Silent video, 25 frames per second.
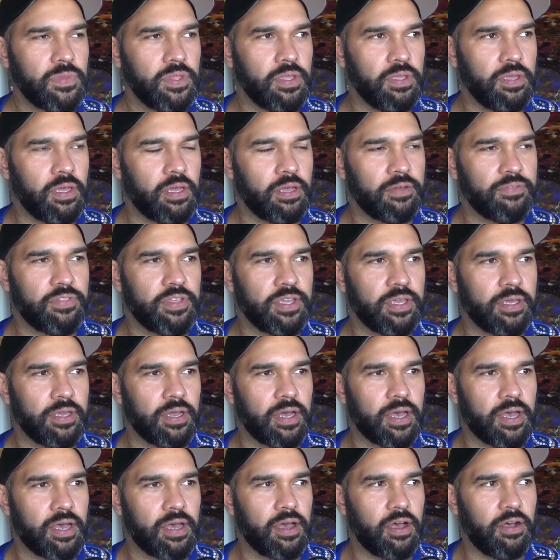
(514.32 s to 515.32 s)
of
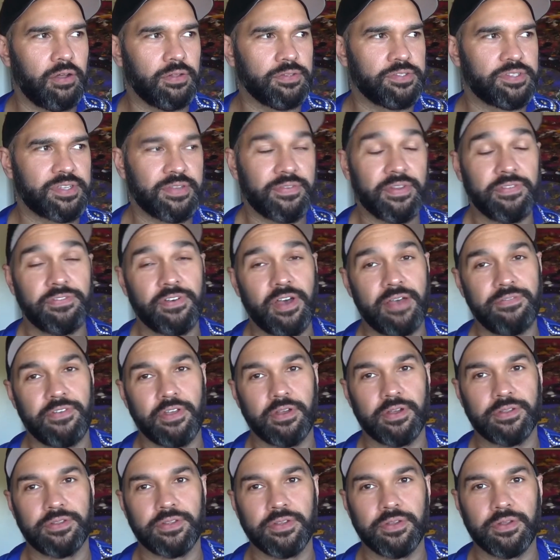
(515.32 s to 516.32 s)
the old
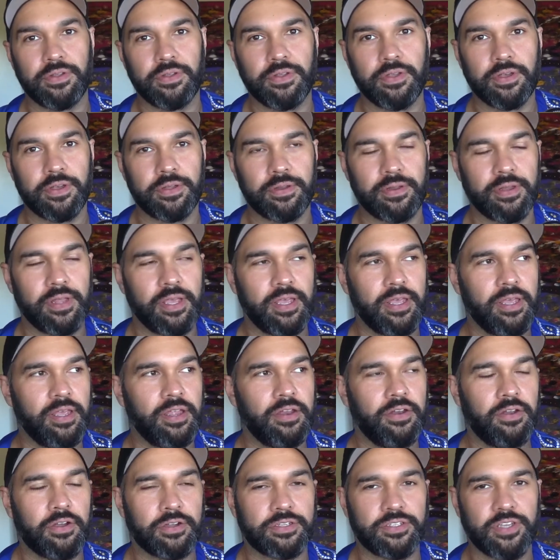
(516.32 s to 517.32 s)
75-year-old dude who got
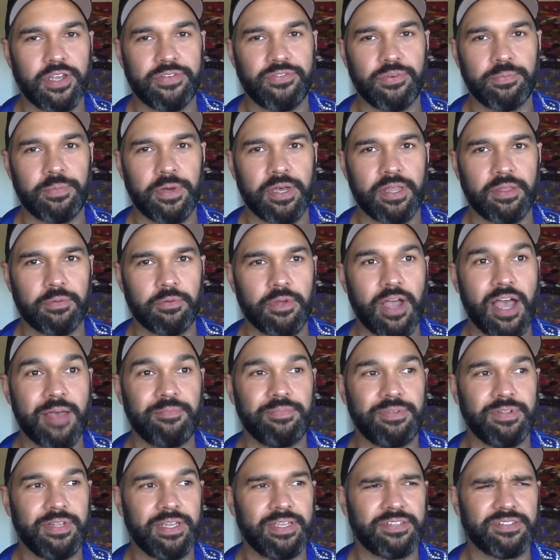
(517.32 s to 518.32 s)
knocked over by the riot
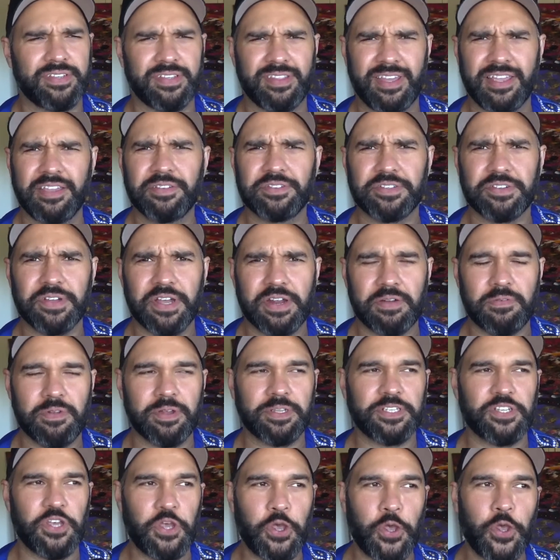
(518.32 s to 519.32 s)
police. I think he was trying to
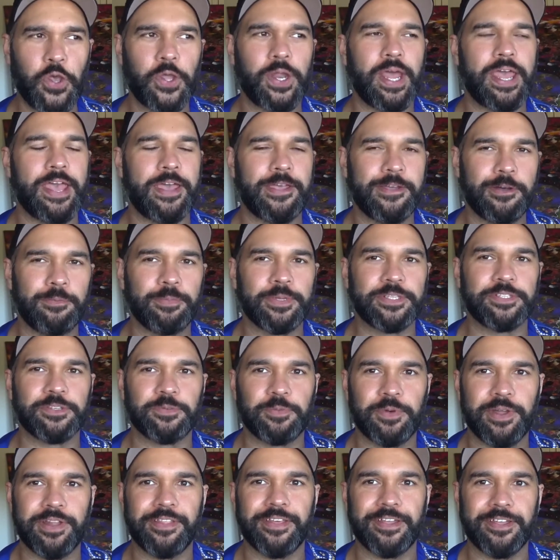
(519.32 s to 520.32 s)
return a helmet to
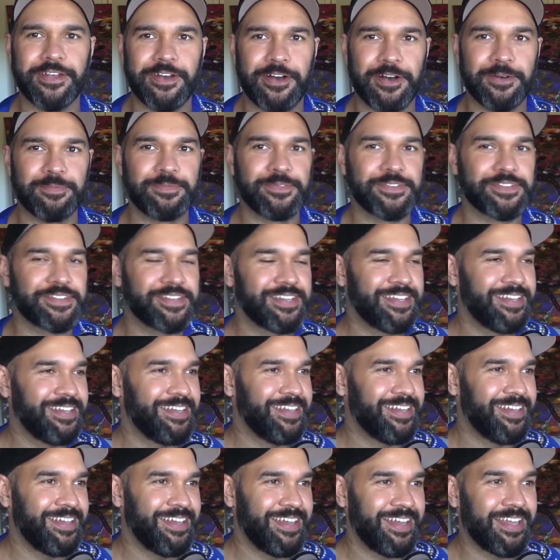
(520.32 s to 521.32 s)
one of the cops
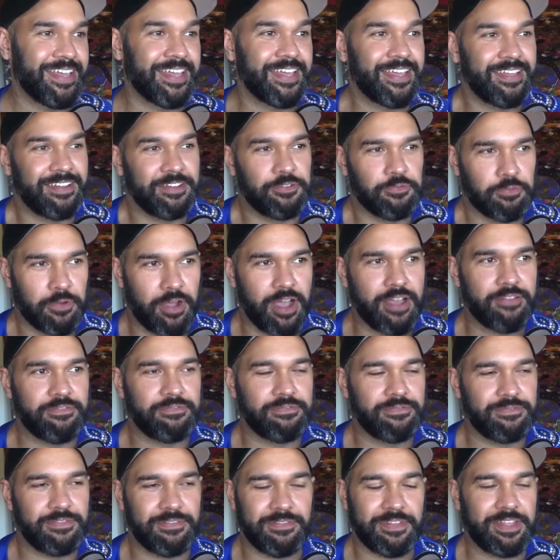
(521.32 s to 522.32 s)
and
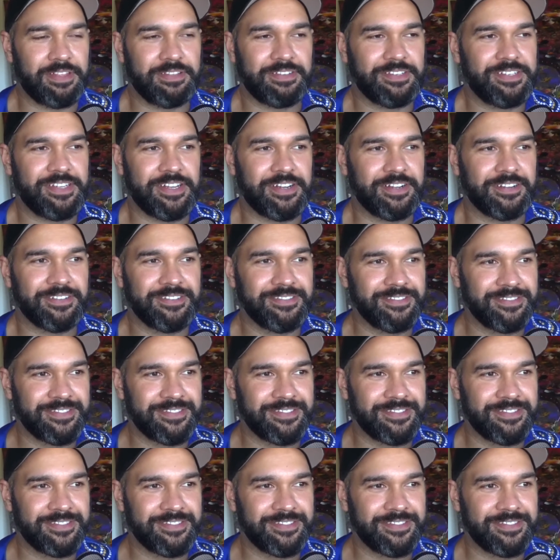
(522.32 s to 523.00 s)
the